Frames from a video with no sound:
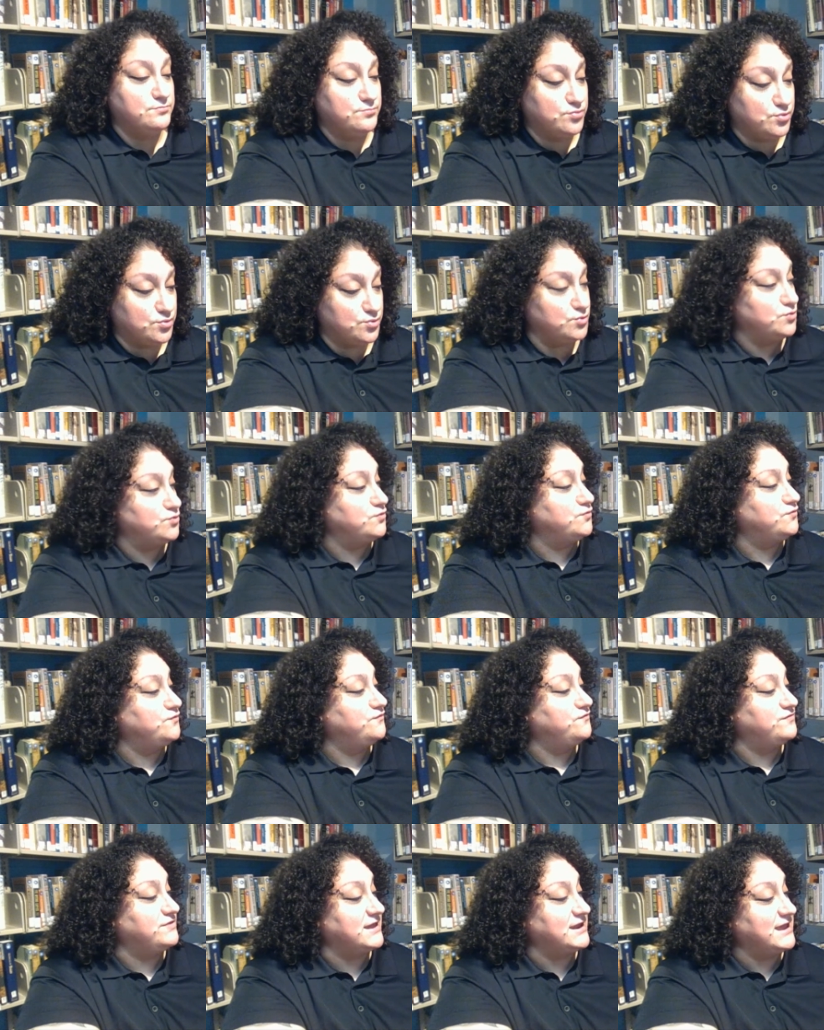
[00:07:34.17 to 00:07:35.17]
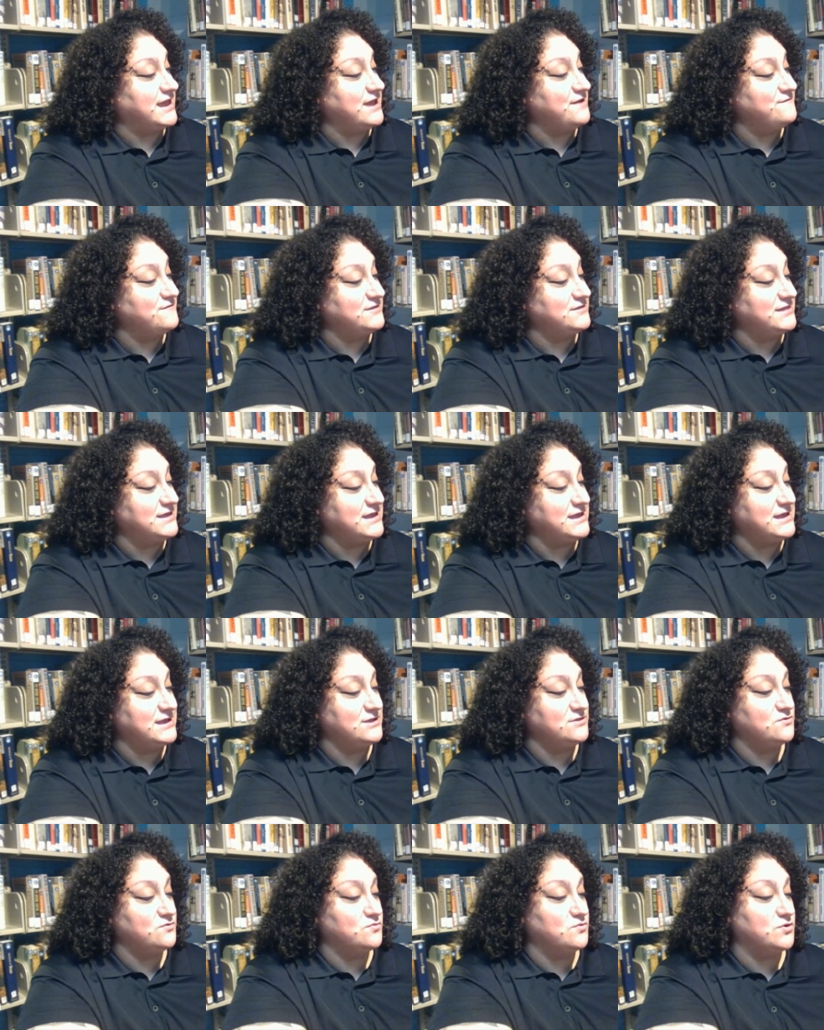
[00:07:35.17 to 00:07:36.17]
prove that everything in
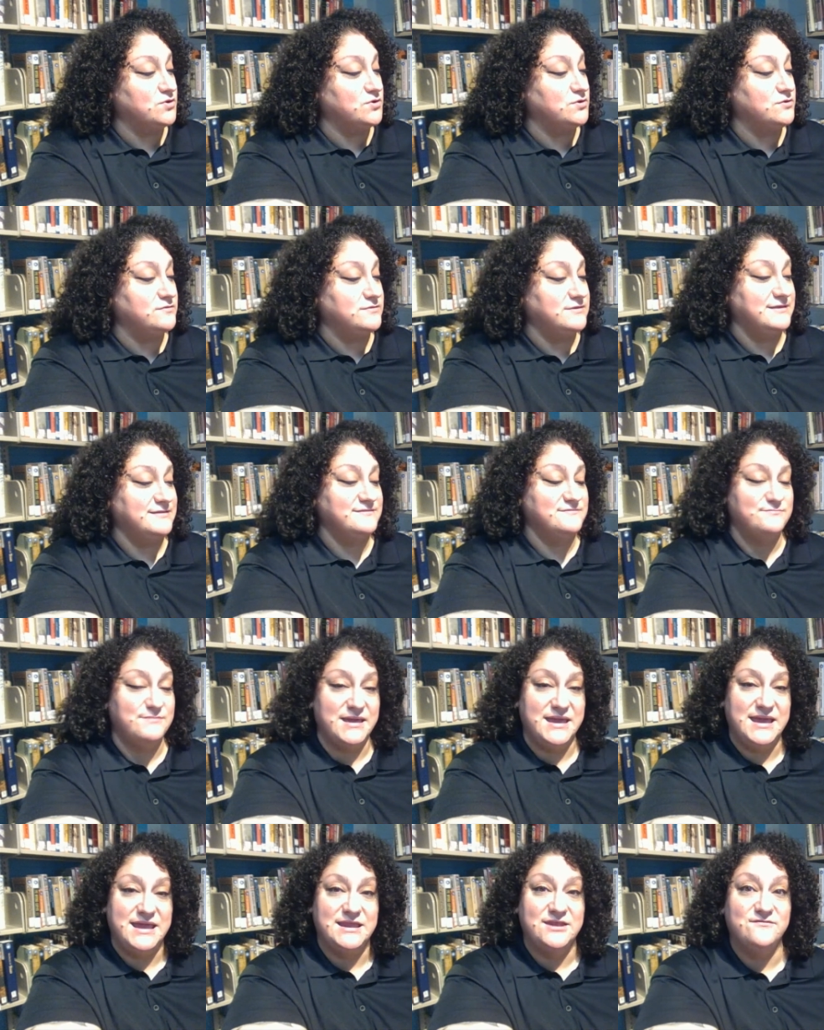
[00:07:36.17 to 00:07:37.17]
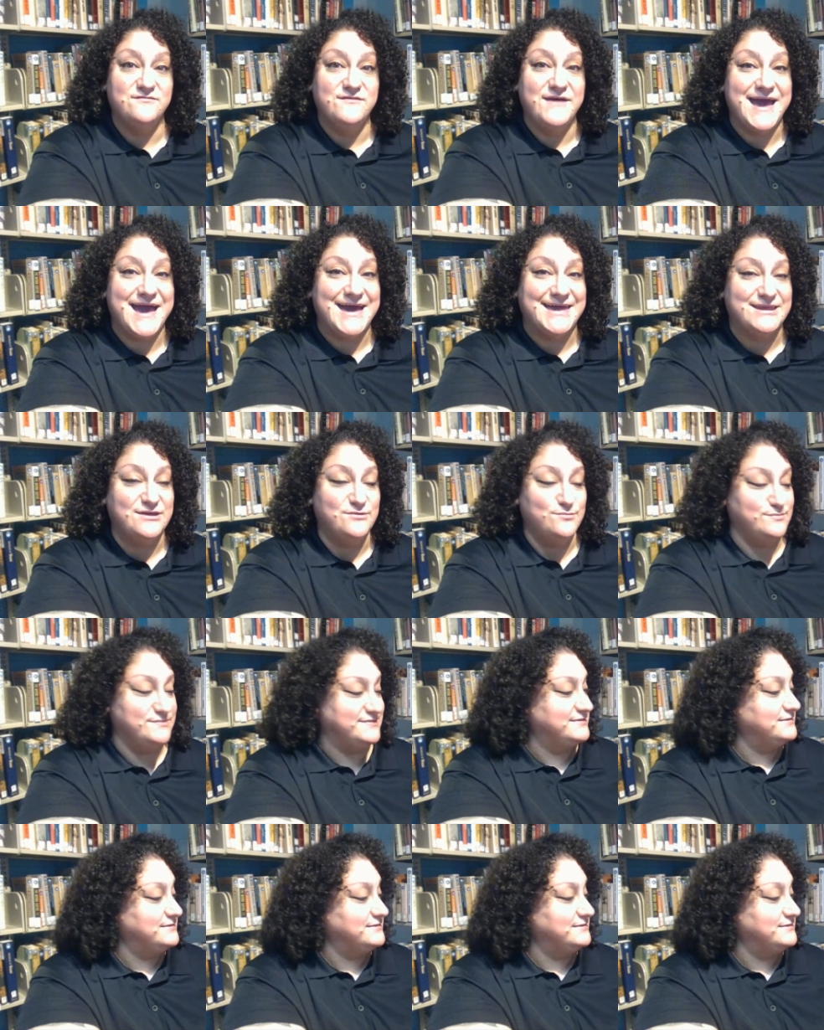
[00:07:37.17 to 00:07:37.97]
the world is made of atoms.